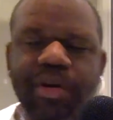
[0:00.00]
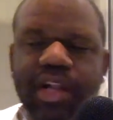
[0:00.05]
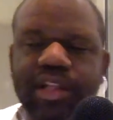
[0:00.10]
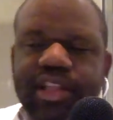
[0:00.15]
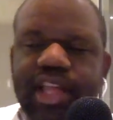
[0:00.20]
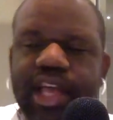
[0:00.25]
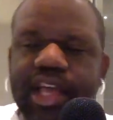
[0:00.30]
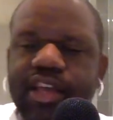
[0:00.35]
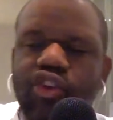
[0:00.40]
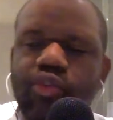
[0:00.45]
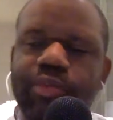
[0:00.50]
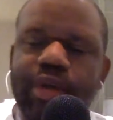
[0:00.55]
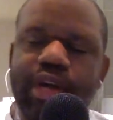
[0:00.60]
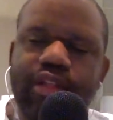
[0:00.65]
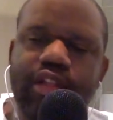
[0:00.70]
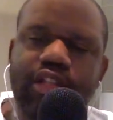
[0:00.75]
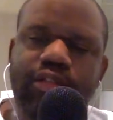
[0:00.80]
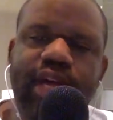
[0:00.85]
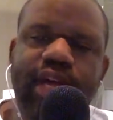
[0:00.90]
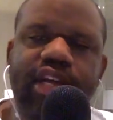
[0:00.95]
want to thank you,
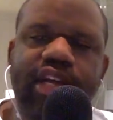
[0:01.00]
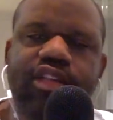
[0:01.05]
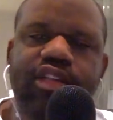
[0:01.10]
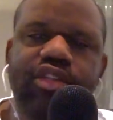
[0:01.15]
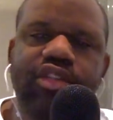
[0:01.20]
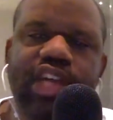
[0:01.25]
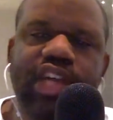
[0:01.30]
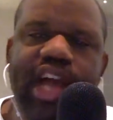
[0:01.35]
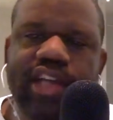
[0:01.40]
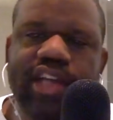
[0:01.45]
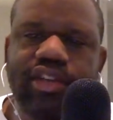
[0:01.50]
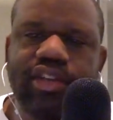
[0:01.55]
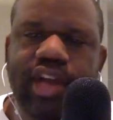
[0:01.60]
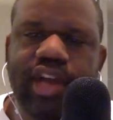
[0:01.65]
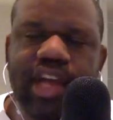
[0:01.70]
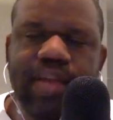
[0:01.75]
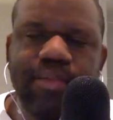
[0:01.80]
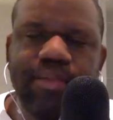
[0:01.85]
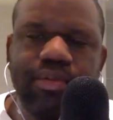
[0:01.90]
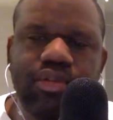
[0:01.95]
brothers, right? Because you guys are
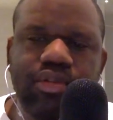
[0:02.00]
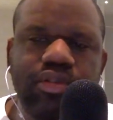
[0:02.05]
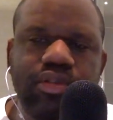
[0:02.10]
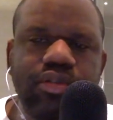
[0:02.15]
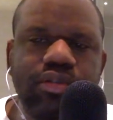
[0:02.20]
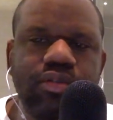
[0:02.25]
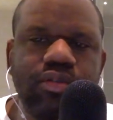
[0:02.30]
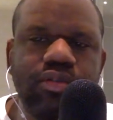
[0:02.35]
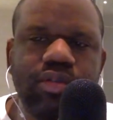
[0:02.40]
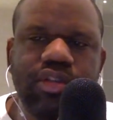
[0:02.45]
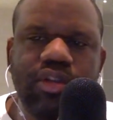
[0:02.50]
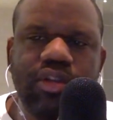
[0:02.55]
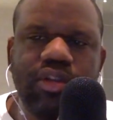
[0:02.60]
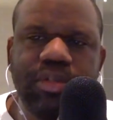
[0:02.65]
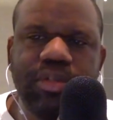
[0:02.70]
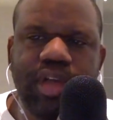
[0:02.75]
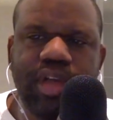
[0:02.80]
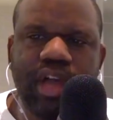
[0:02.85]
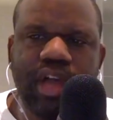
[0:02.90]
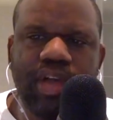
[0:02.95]
able to, you know, we
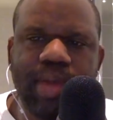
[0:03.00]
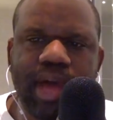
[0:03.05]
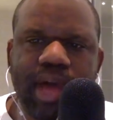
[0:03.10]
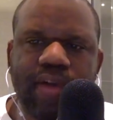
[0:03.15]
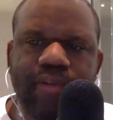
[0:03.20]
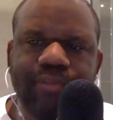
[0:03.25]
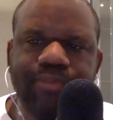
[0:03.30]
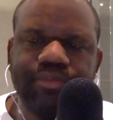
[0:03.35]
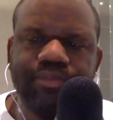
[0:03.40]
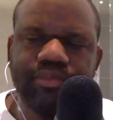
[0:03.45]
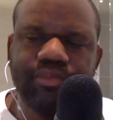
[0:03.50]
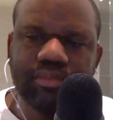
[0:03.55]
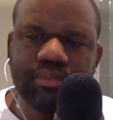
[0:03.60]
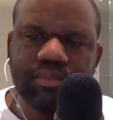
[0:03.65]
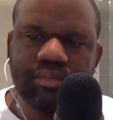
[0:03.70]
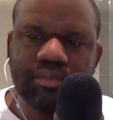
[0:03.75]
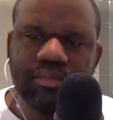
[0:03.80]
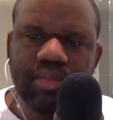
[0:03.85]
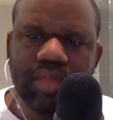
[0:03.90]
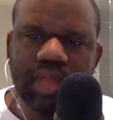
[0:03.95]
talk about,
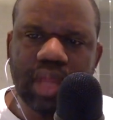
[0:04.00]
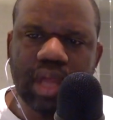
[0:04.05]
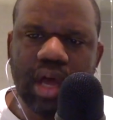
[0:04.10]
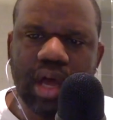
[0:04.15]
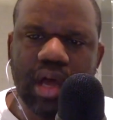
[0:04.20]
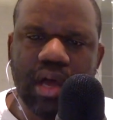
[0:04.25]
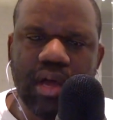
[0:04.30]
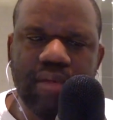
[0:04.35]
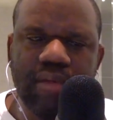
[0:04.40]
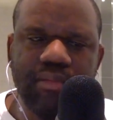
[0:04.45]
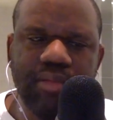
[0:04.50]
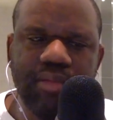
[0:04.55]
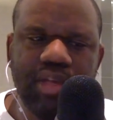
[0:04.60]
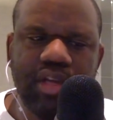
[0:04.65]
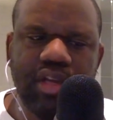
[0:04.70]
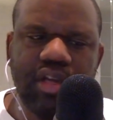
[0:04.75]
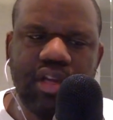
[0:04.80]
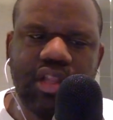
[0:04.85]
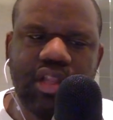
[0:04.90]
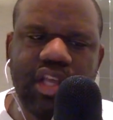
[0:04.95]
you
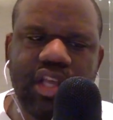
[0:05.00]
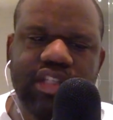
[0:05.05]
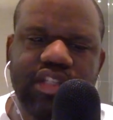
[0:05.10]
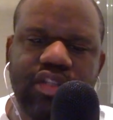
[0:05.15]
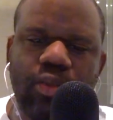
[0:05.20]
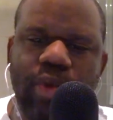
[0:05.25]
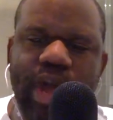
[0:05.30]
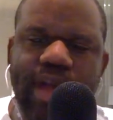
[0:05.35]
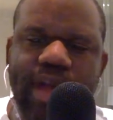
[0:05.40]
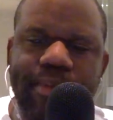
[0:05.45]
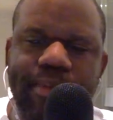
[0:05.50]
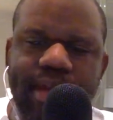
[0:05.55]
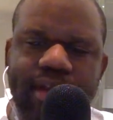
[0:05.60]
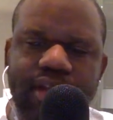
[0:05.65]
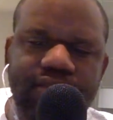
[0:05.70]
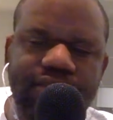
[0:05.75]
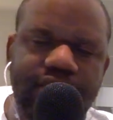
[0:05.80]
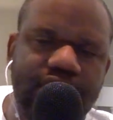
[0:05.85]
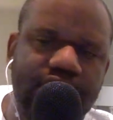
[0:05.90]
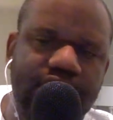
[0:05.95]
know, the things the white
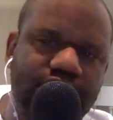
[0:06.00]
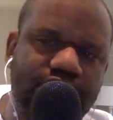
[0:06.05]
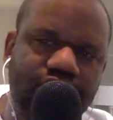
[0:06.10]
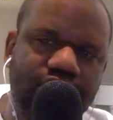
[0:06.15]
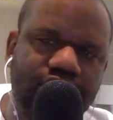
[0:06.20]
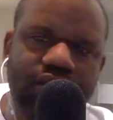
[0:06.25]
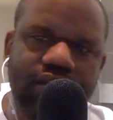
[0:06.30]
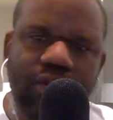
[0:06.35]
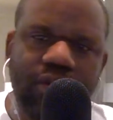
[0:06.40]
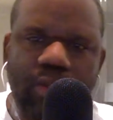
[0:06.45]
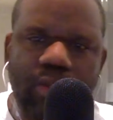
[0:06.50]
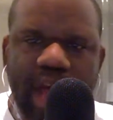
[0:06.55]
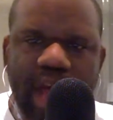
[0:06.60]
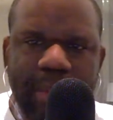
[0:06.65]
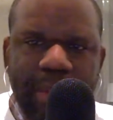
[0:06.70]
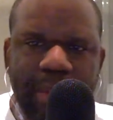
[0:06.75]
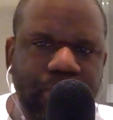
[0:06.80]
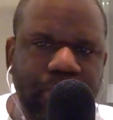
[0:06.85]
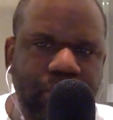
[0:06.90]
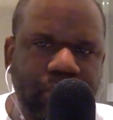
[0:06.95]
manosphere is doing and white
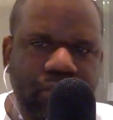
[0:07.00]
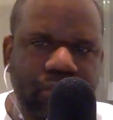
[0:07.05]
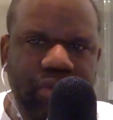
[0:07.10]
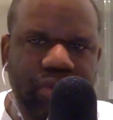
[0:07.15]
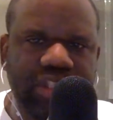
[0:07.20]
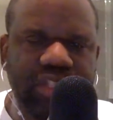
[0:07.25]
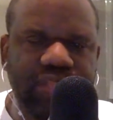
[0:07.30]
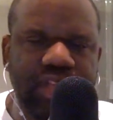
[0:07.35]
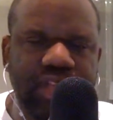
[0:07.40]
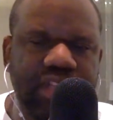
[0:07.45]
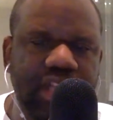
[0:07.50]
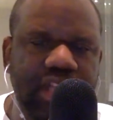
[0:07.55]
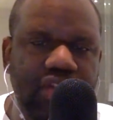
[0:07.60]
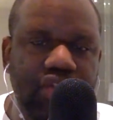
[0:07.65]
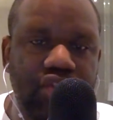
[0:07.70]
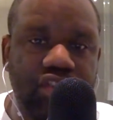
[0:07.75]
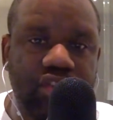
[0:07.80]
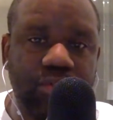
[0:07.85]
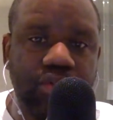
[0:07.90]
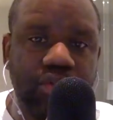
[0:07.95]
people are doing, stuff like that. They're
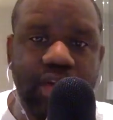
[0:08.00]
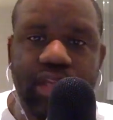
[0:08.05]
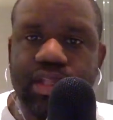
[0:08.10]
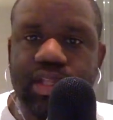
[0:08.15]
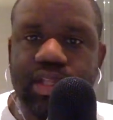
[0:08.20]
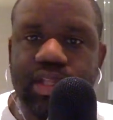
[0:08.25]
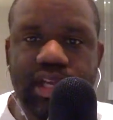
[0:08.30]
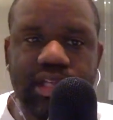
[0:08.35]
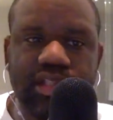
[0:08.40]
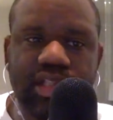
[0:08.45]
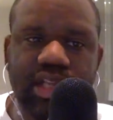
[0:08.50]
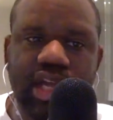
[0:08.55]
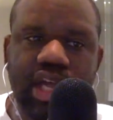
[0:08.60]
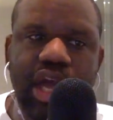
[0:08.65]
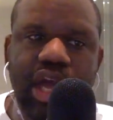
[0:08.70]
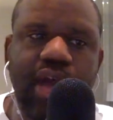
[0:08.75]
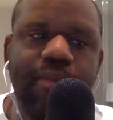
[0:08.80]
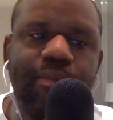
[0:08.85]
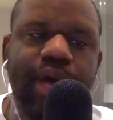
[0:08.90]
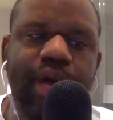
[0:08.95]
doing some great things.
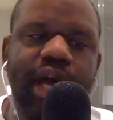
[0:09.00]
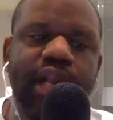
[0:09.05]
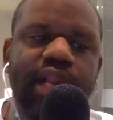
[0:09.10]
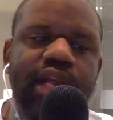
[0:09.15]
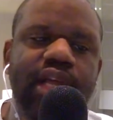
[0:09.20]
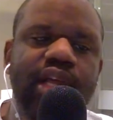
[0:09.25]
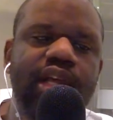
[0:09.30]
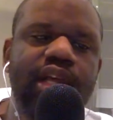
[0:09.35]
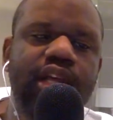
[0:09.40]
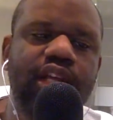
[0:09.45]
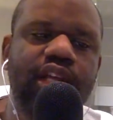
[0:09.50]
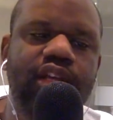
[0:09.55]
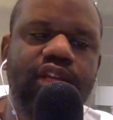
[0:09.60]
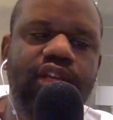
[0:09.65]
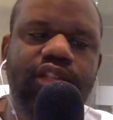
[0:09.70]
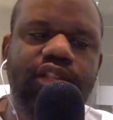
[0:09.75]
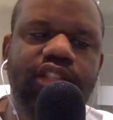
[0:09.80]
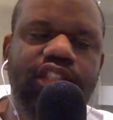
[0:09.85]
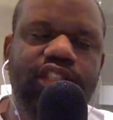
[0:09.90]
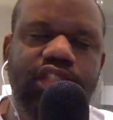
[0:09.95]
But, you know,
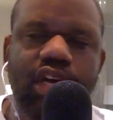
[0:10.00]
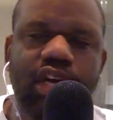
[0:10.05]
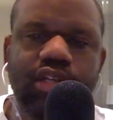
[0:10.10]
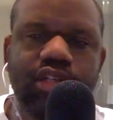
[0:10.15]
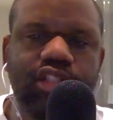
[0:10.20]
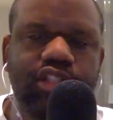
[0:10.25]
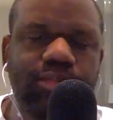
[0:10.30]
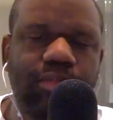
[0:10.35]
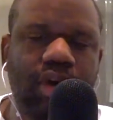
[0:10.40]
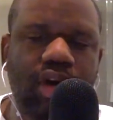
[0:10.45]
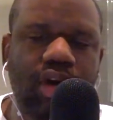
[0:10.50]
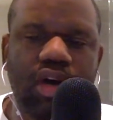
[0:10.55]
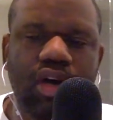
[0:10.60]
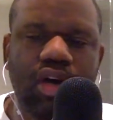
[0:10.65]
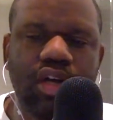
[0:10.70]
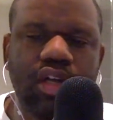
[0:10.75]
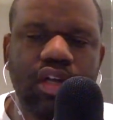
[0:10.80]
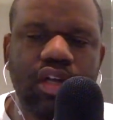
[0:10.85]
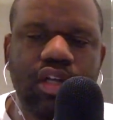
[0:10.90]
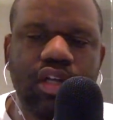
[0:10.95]
just starting
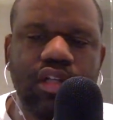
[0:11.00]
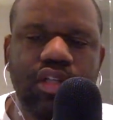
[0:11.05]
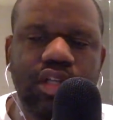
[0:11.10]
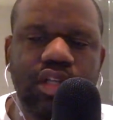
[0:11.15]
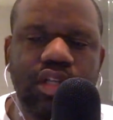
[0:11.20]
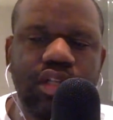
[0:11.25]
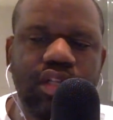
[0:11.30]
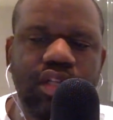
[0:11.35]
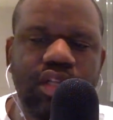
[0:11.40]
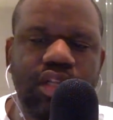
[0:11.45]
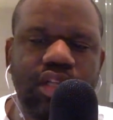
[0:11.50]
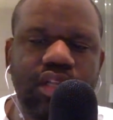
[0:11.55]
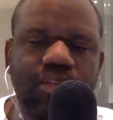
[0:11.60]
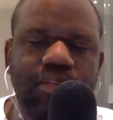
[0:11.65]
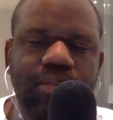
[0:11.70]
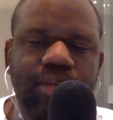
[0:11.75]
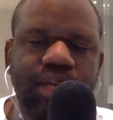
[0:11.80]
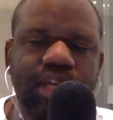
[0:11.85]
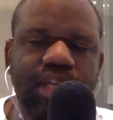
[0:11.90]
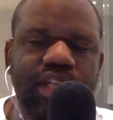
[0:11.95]
small, you know, the
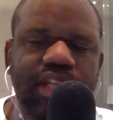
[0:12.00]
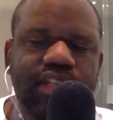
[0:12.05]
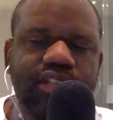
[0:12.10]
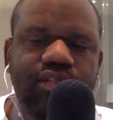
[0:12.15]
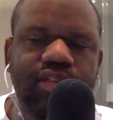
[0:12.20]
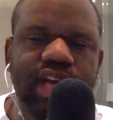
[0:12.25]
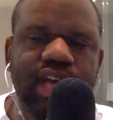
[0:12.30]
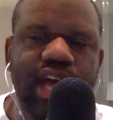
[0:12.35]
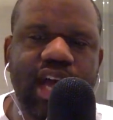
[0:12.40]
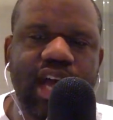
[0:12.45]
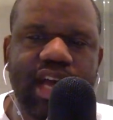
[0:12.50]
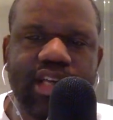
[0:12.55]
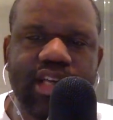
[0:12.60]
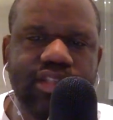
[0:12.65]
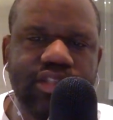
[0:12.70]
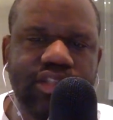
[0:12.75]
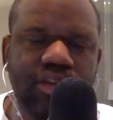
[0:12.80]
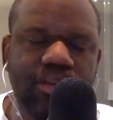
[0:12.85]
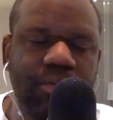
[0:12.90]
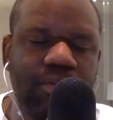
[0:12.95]
money that you guys,
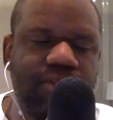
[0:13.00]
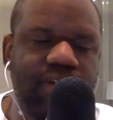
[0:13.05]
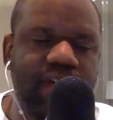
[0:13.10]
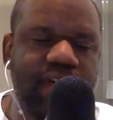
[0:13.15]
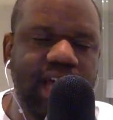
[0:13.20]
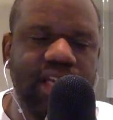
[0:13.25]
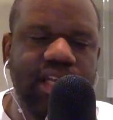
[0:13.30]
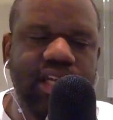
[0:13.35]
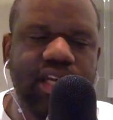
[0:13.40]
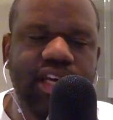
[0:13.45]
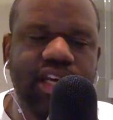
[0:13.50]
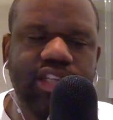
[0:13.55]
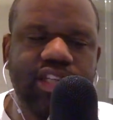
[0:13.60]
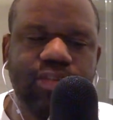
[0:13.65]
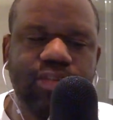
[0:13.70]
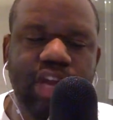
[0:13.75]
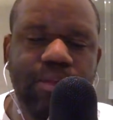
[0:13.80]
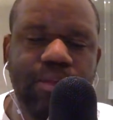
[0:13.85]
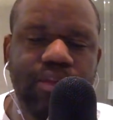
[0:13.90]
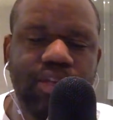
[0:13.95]
you know, provide to us,
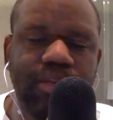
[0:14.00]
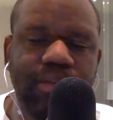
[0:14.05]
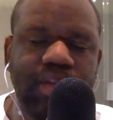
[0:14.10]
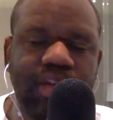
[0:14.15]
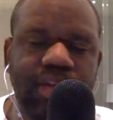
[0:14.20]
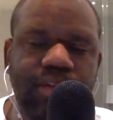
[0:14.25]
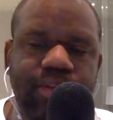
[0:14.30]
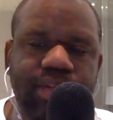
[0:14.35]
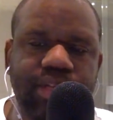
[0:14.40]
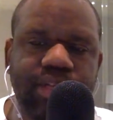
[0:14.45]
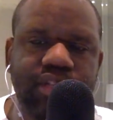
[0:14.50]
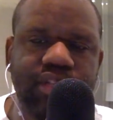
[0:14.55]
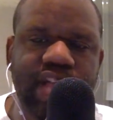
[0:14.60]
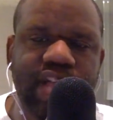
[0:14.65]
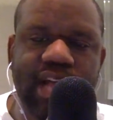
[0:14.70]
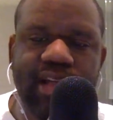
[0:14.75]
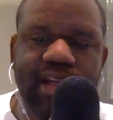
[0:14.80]
we're able to pay brothers.